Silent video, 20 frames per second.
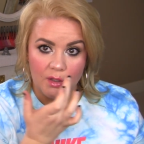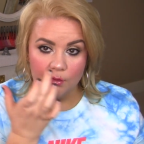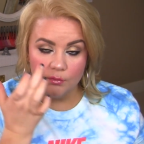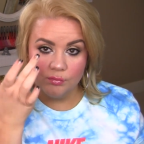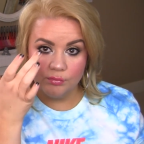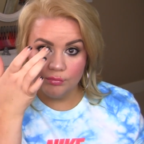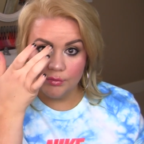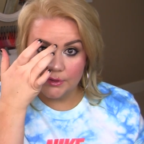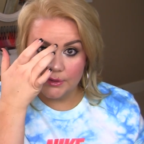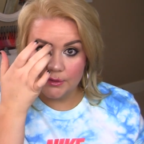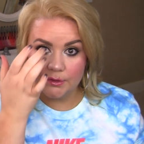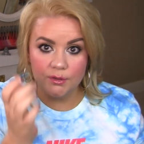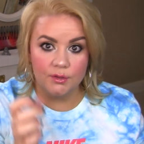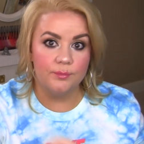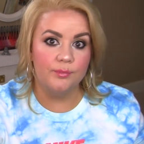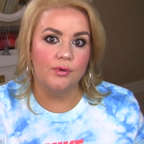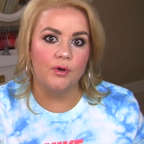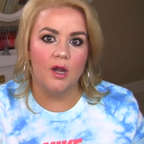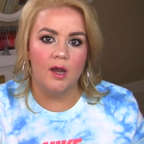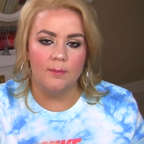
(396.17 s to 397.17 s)

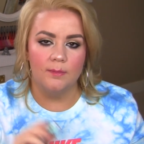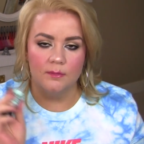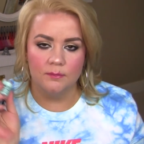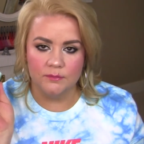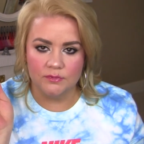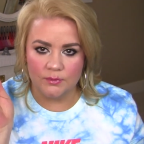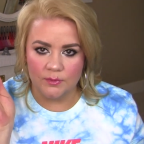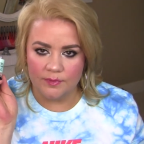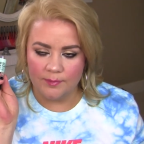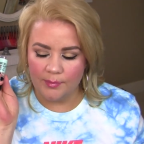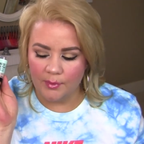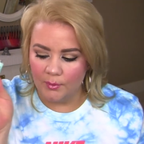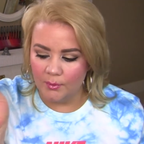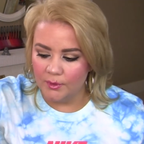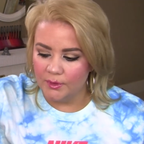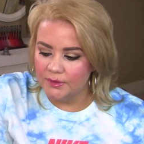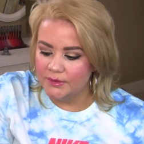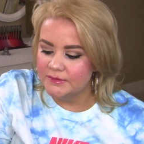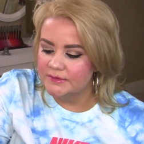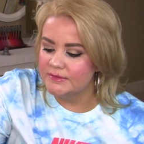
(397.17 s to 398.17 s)
real problems with
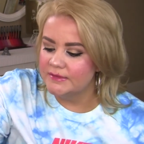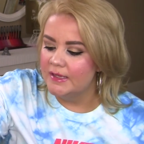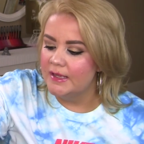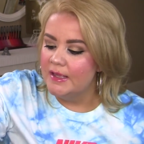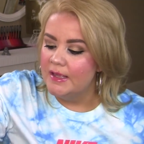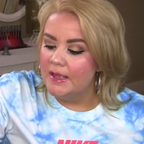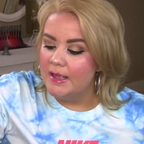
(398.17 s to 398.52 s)
pores,